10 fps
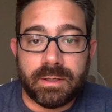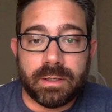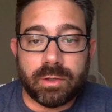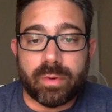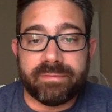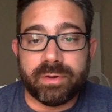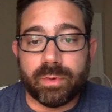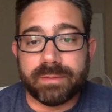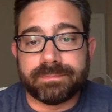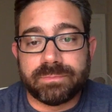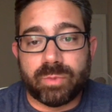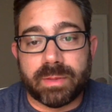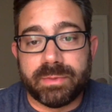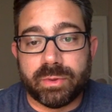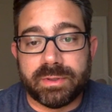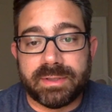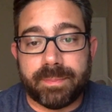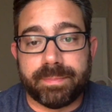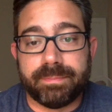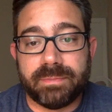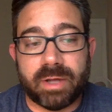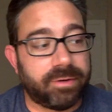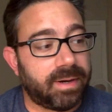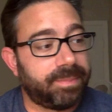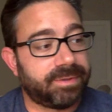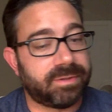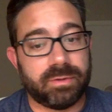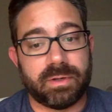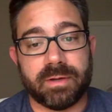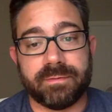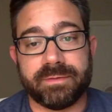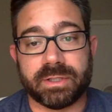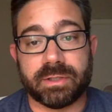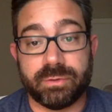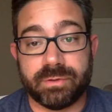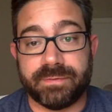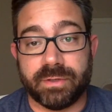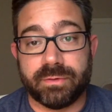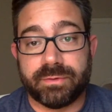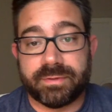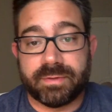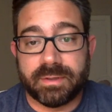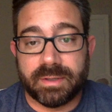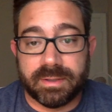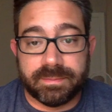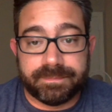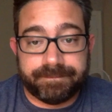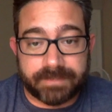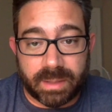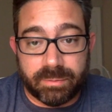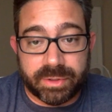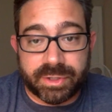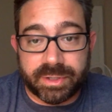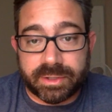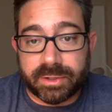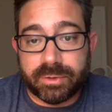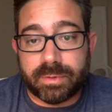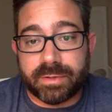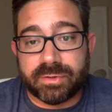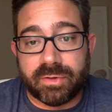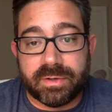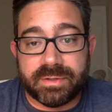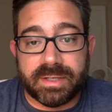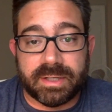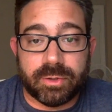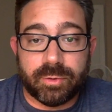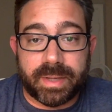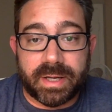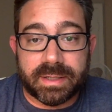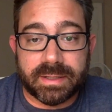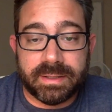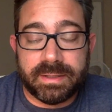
Hello, everyone. Welcome to ne- another episode of DeClue's Views. Um, I'm Richard DeClue, also known as DeCluebach.